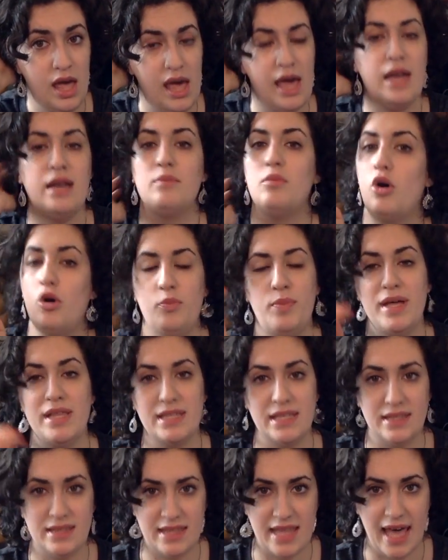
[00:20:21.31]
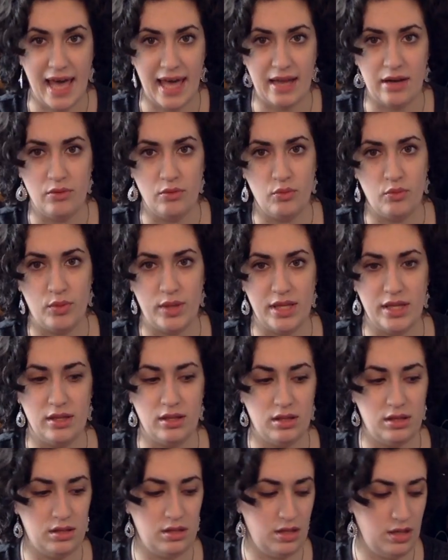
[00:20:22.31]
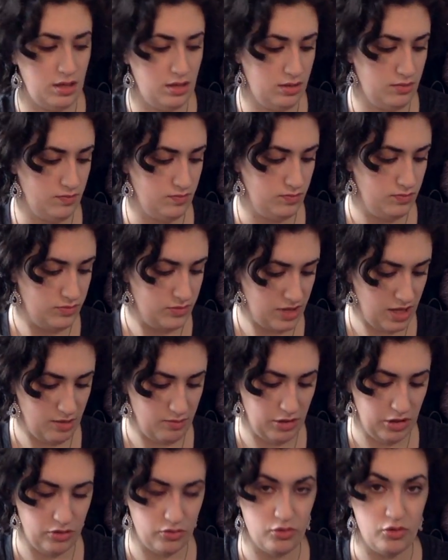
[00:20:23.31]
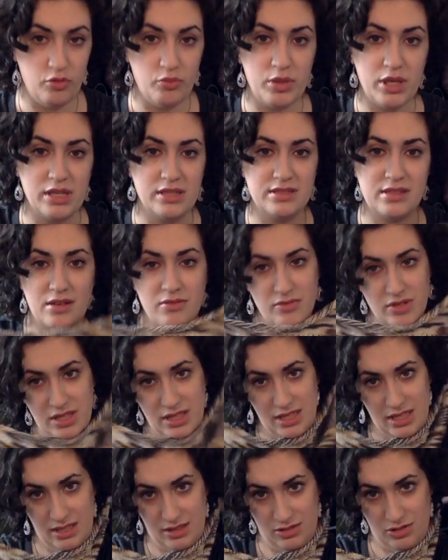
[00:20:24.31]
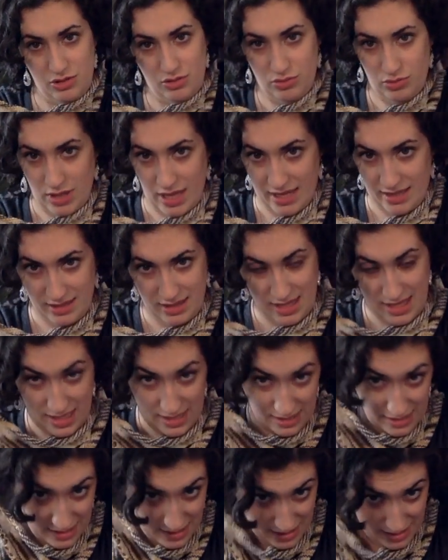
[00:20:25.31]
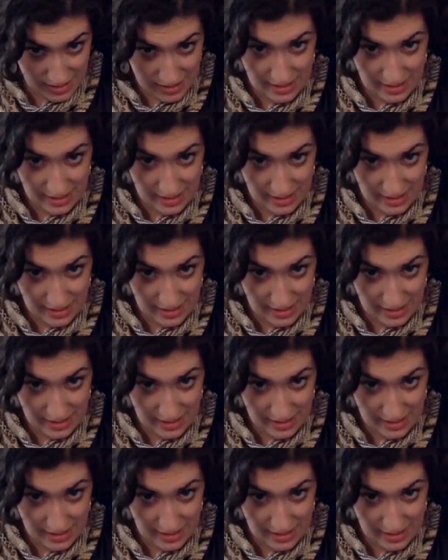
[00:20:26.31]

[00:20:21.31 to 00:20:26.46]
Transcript: And I'm hoping that that will um, get me through, because I really do like this.